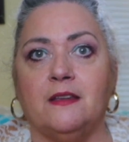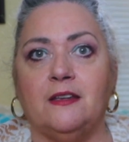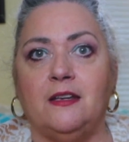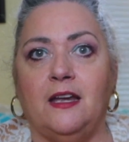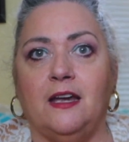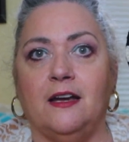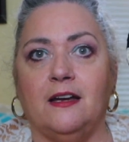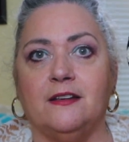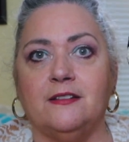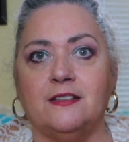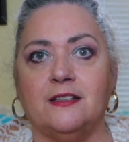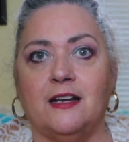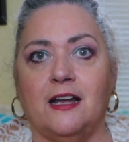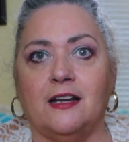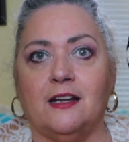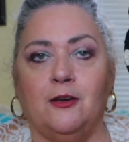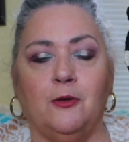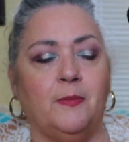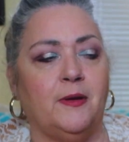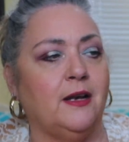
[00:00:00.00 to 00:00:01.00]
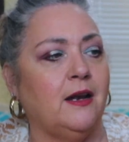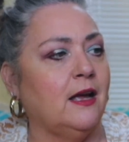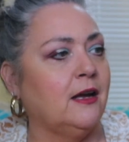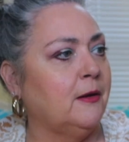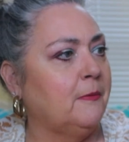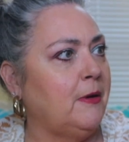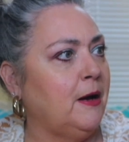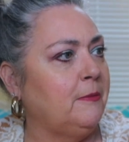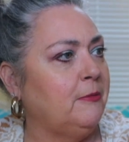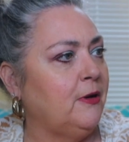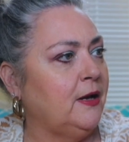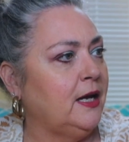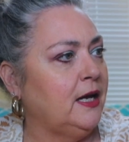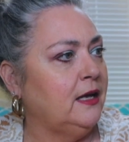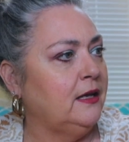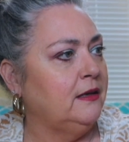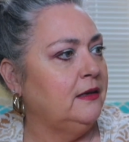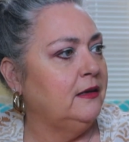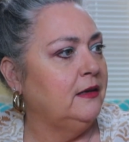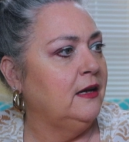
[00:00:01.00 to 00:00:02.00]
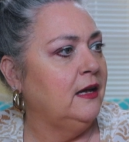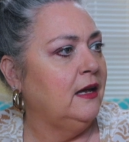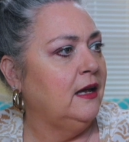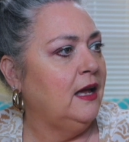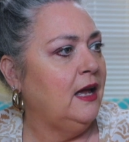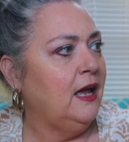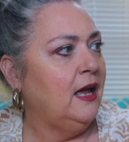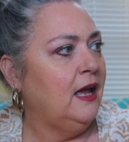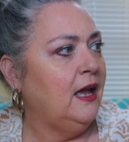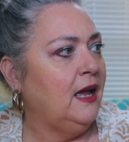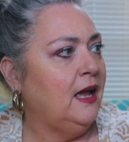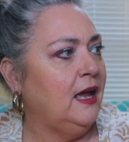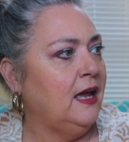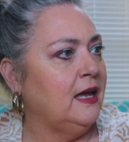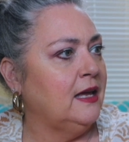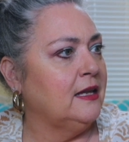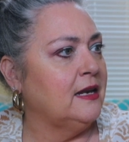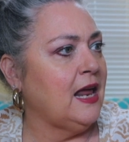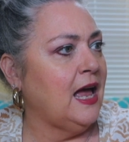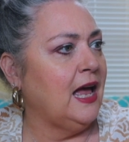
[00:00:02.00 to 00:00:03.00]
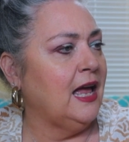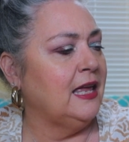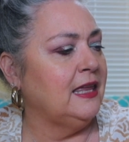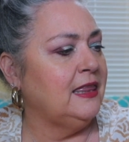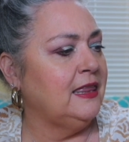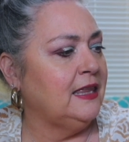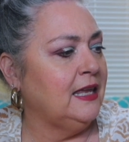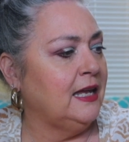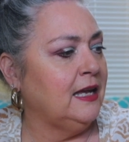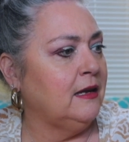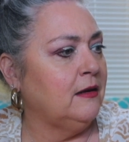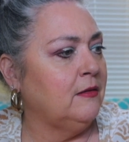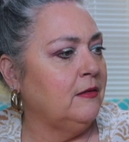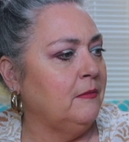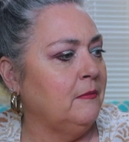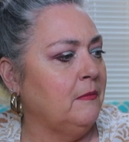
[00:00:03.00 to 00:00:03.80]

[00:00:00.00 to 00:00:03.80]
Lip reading: Yeah, it's like a little bit like a bobblehead. And I think